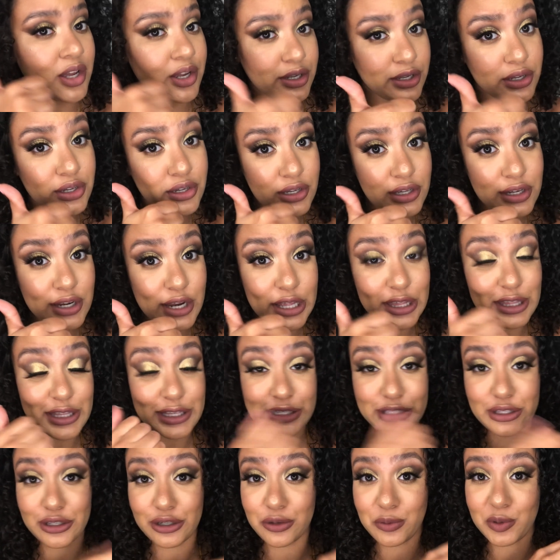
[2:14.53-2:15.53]
good.
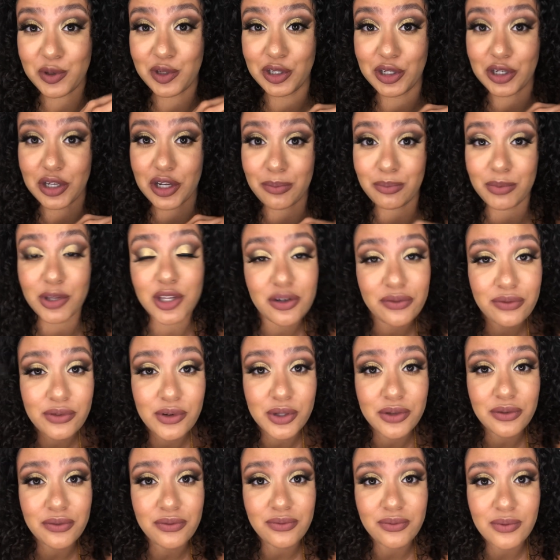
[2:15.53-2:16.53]
This look will look
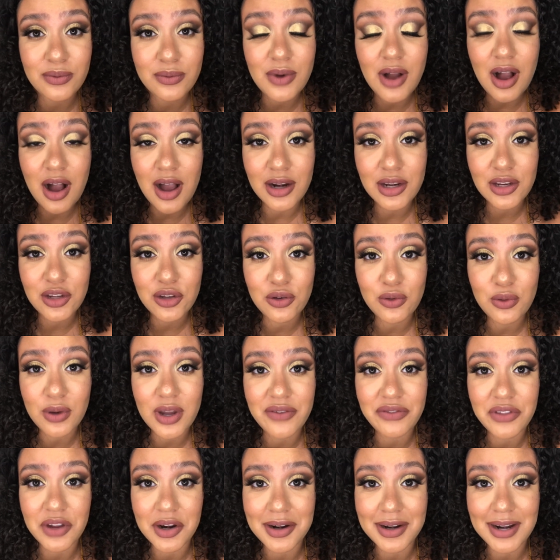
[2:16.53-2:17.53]
beautifully on you.
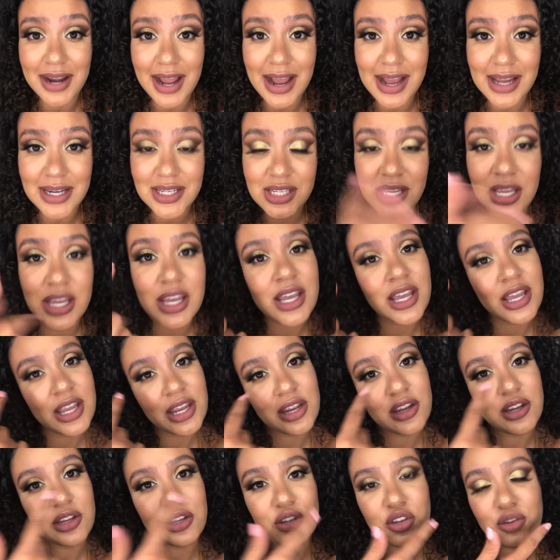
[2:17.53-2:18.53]
If they're not,
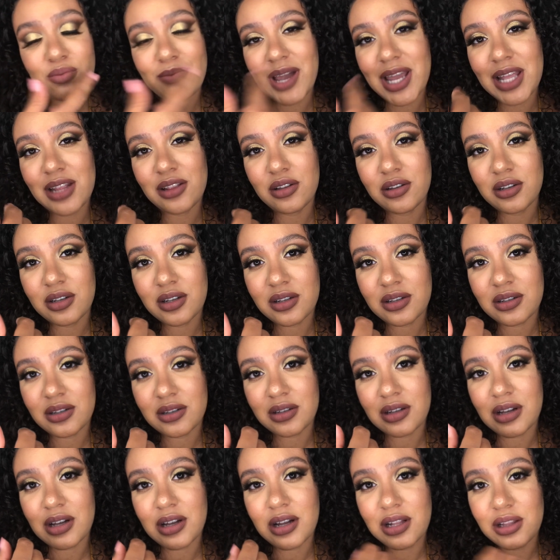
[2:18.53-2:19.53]
you might look
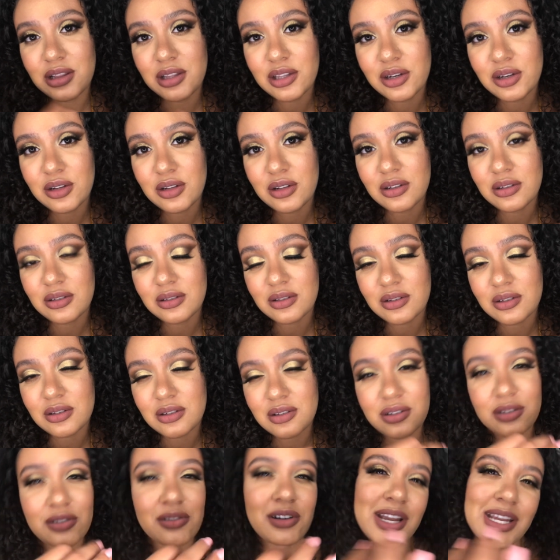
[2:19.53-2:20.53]
a little
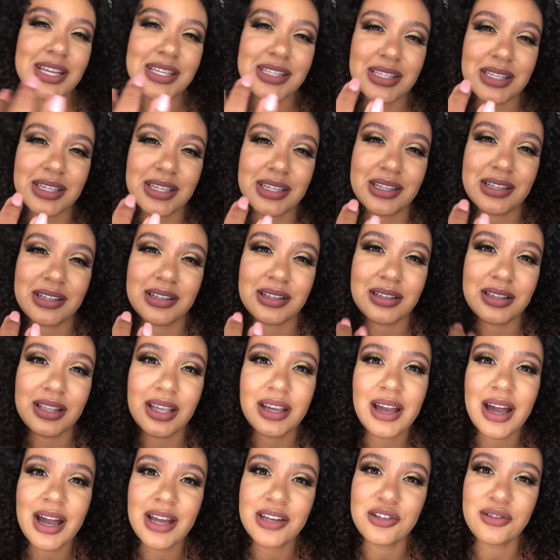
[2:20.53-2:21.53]
crazy
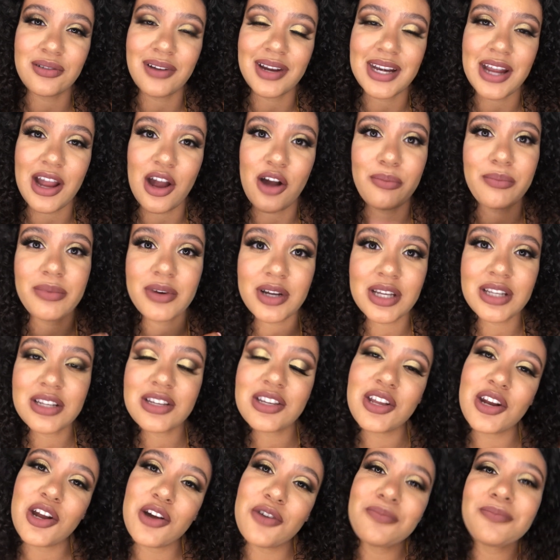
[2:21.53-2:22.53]
like I do right now. But
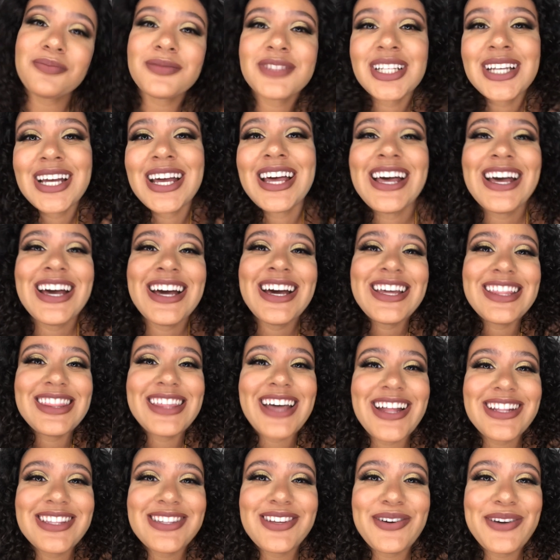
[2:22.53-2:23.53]
you know,
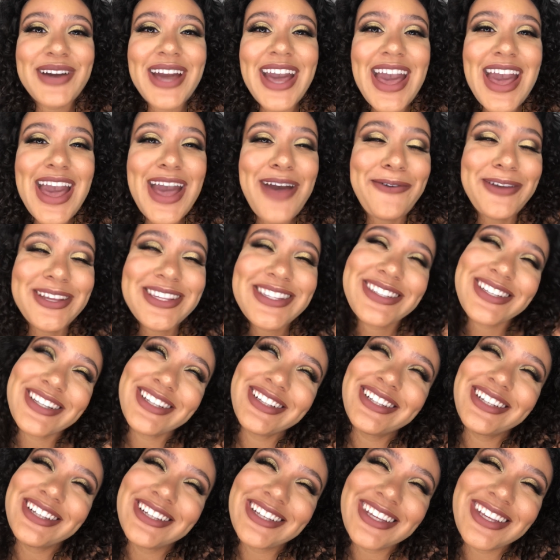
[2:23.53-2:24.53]
that's okay. We
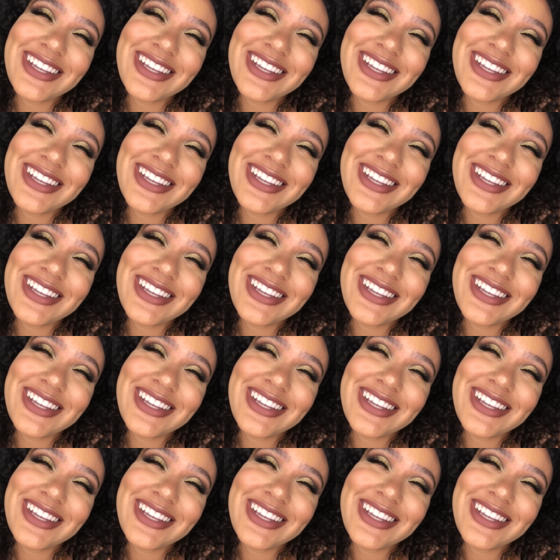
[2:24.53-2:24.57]
still look